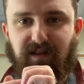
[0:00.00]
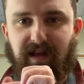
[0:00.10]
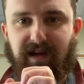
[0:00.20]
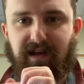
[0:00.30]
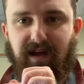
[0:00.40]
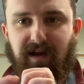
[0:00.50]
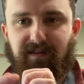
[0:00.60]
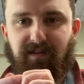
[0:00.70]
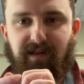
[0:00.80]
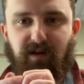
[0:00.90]
like
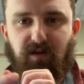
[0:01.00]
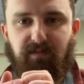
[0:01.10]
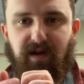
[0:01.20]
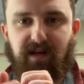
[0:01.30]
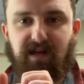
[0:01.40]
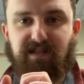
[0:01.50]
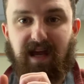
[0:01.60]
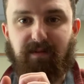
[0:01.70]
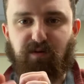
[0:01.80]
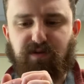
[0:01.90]
little mini
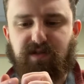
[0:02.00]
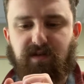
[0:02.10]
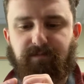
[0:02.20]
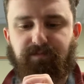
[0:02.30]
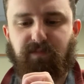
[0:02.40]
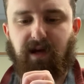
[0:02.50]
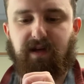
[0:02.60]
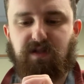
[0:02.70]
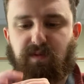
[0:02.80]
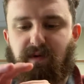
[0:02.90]
tables. Okay,
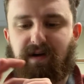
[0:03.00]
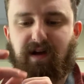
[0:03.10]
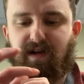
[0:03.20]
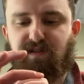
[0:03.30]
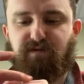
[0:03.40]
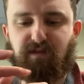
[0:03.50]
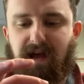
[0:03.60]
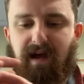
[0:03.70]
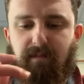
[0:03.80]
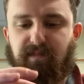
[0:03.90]
so we want nice
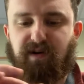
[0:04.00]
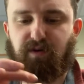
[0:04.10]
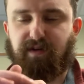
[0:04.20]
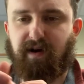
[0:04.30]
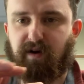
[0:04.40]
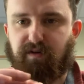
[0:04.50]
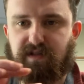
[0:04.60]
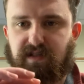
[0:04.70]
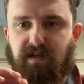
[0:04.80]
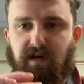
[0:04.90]
flat middle
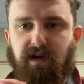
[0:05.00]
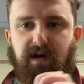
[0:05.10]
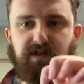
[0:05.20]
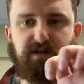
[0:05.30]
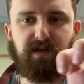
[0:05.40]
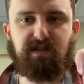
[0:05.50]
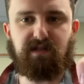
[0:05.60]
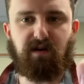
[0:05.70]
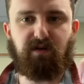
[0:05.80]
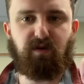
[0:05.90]
knuckles. So this
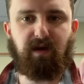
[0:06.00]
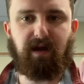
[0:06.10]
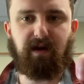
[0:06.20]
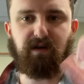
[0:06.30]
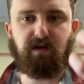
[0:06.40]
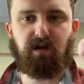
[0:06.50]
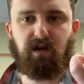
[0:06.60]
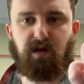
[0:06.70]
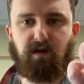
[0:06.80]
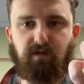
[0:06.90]
is our new hand
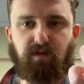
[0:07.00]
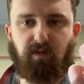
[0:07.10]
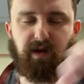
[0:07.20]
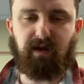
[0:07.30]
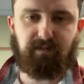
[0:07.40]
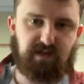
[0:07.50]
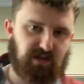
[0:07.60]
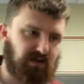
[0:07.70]
for playing position.